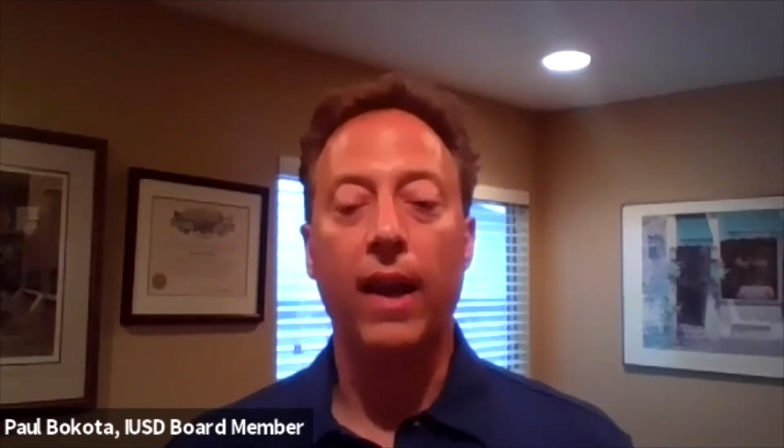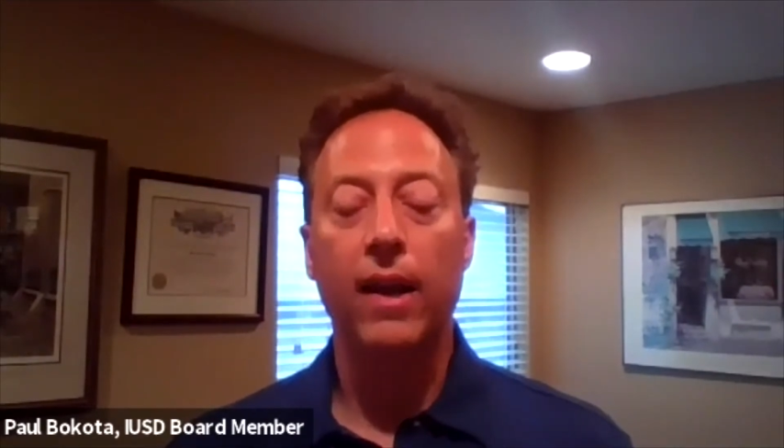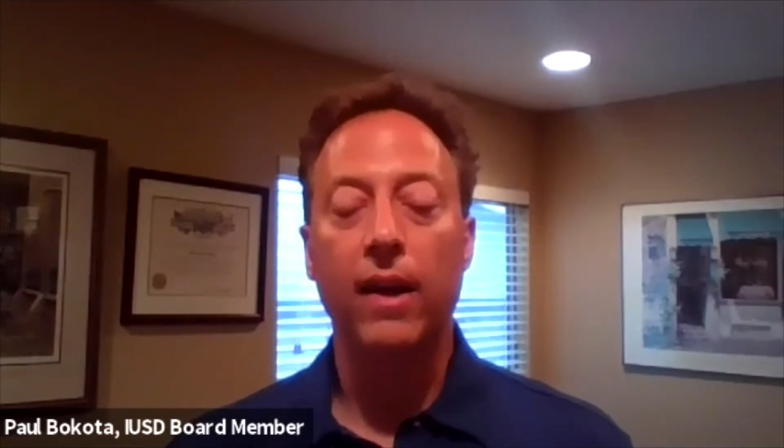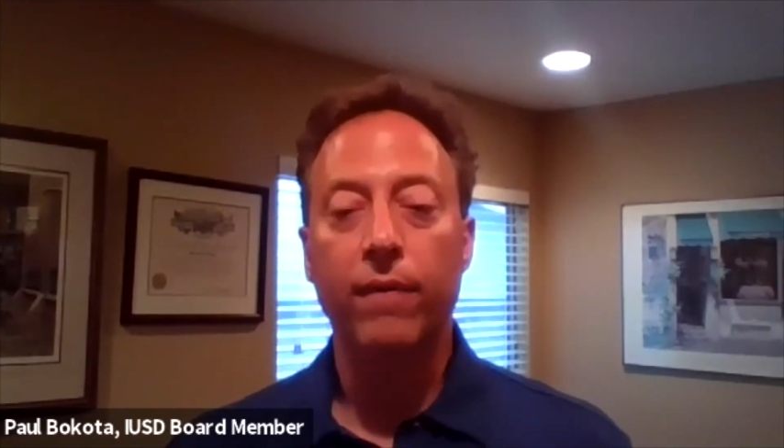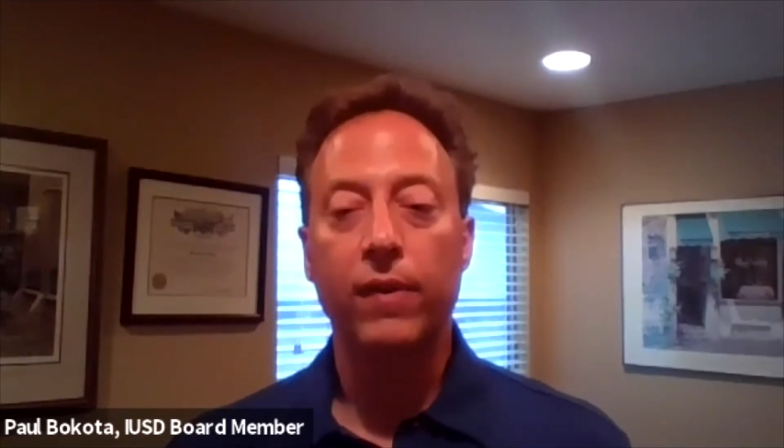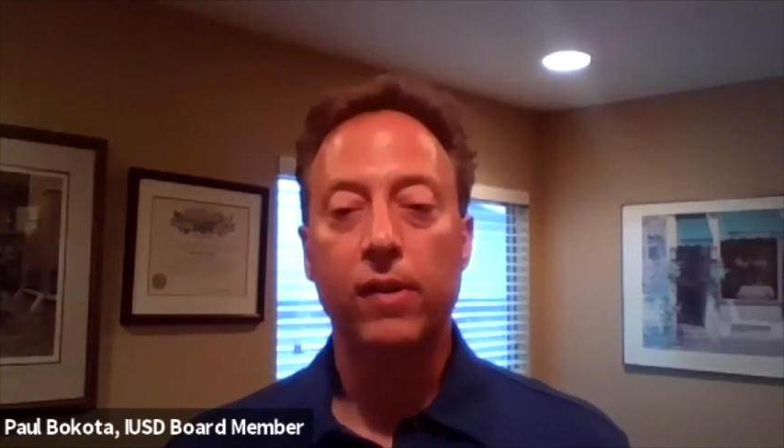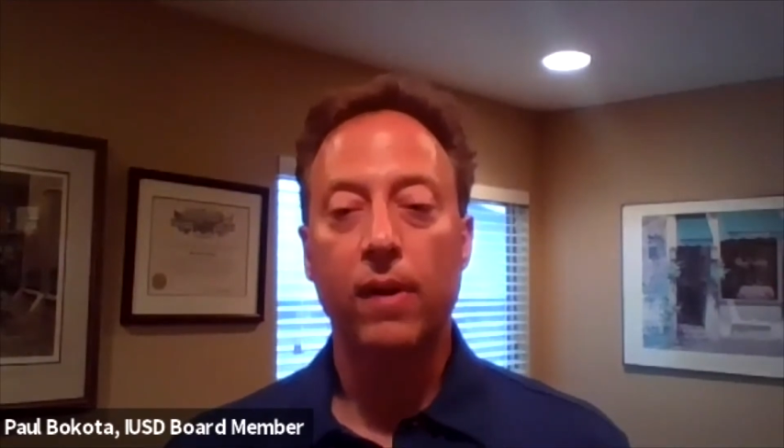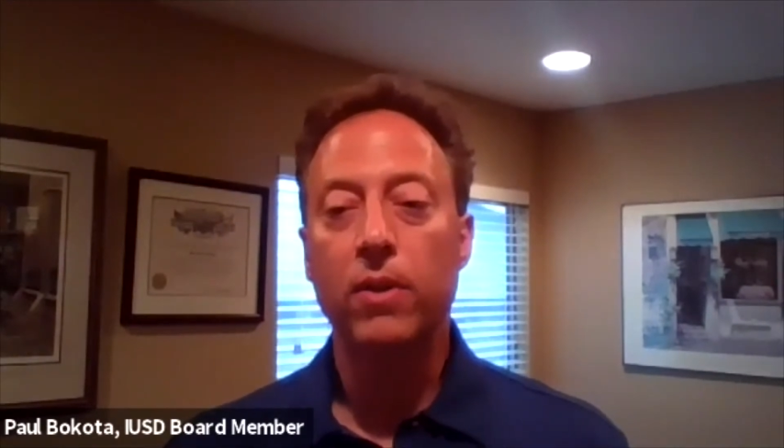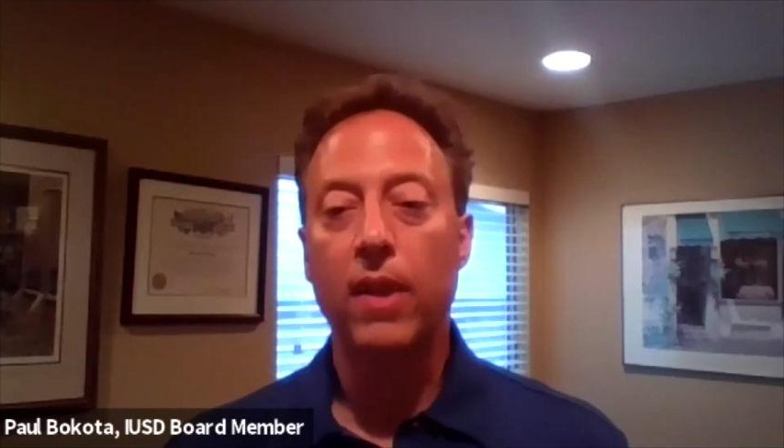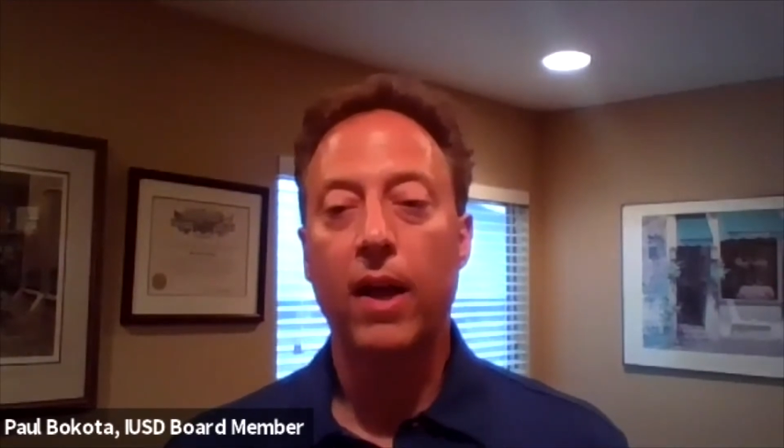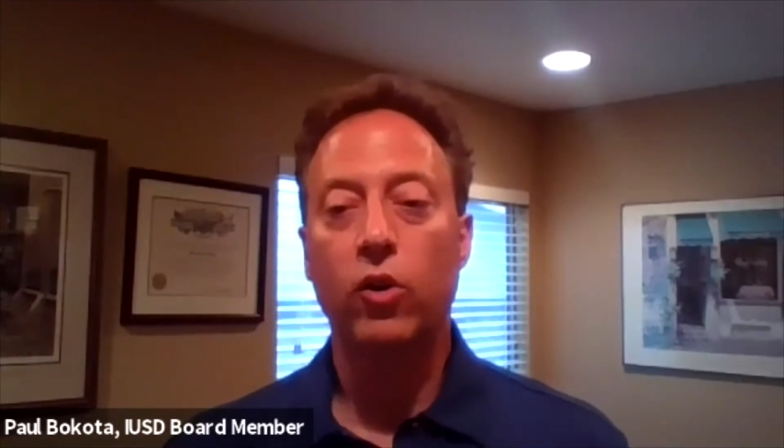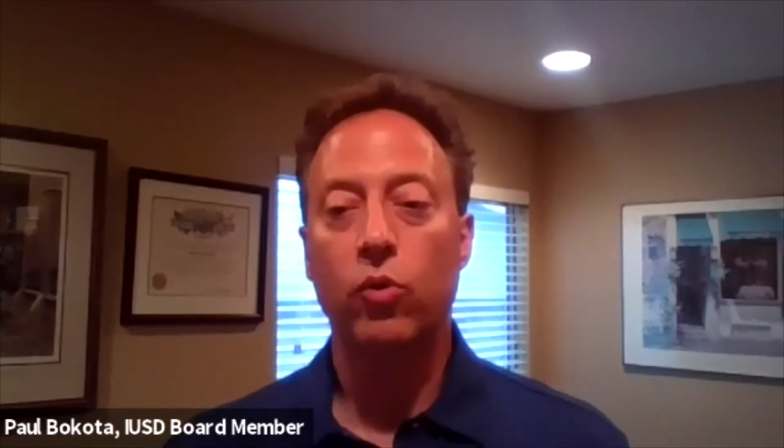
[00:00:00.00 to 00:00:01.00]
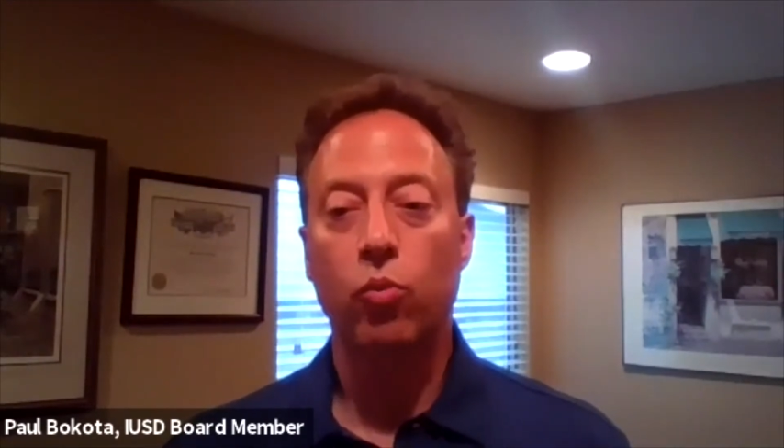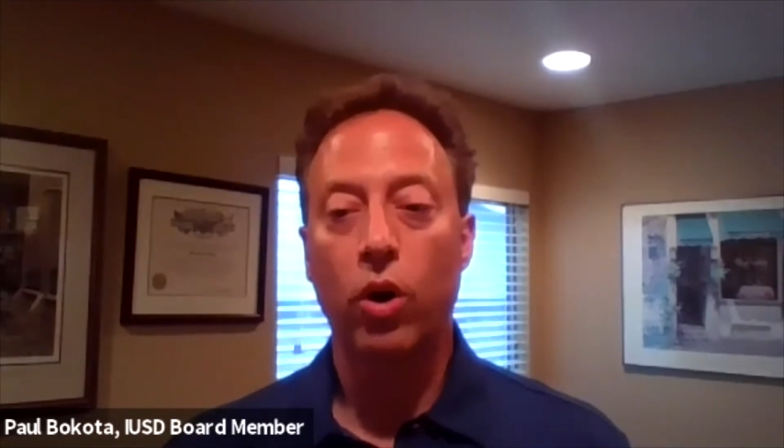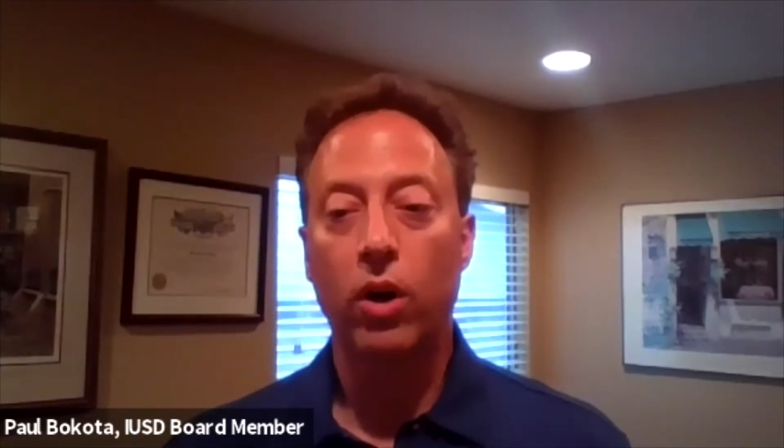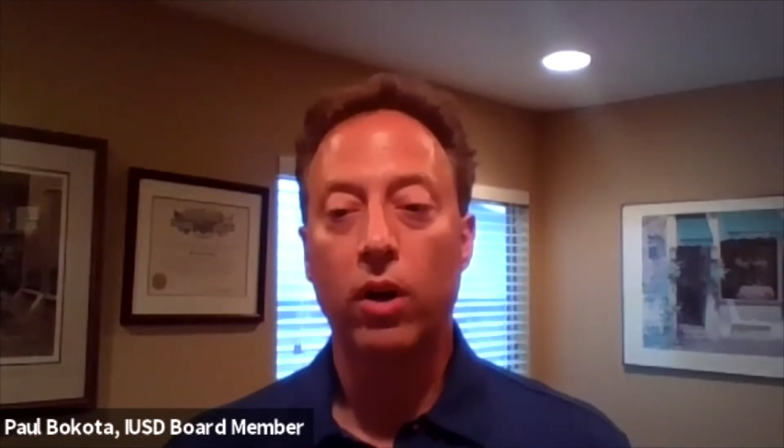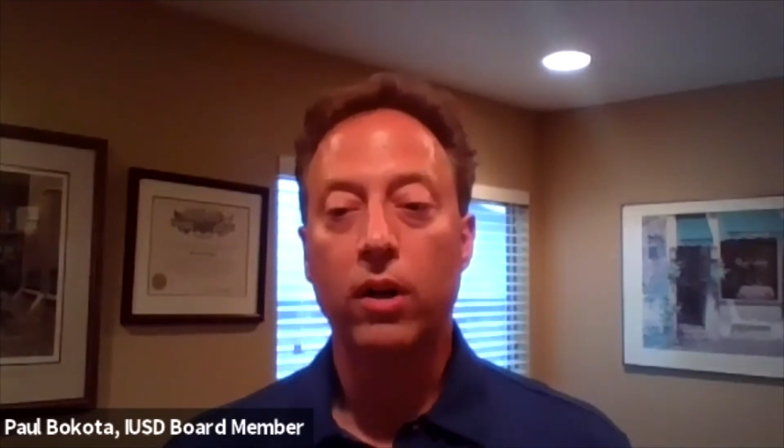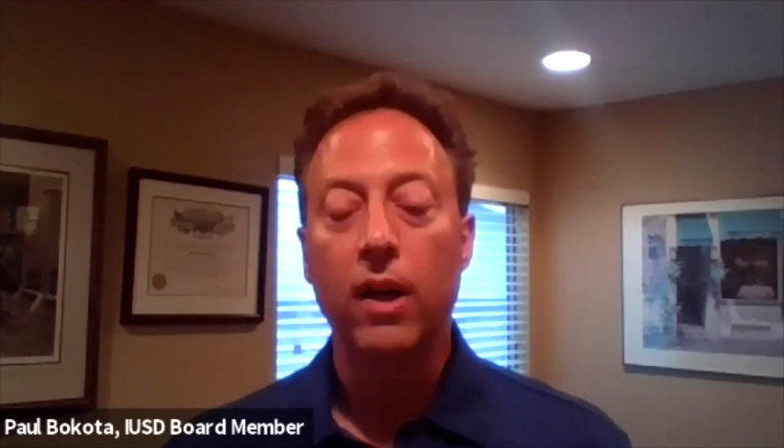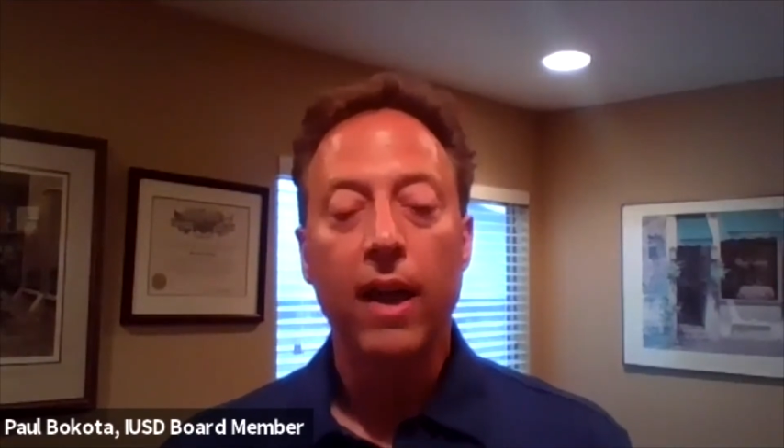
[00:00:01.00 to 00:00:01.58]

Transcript: And if it's something that could work